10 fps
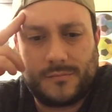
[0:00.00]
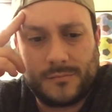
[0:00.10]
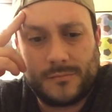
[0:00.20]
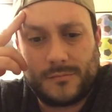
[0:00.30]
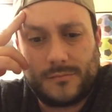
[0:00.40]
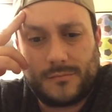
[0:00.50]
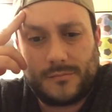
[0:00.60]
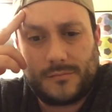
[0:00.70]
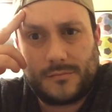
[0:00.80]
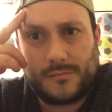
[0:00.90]

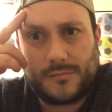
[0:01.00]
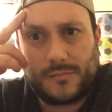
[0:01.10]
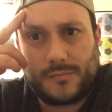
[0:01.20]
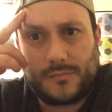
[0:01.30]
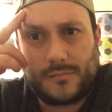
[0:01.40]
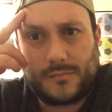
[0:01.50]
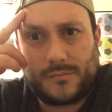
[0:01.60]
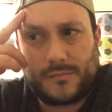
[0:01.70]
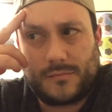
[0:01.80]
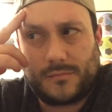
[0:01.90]

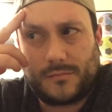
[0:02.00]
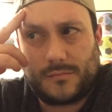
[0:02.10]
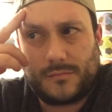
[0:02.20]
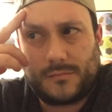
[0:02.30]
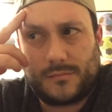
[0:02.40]
[no speech]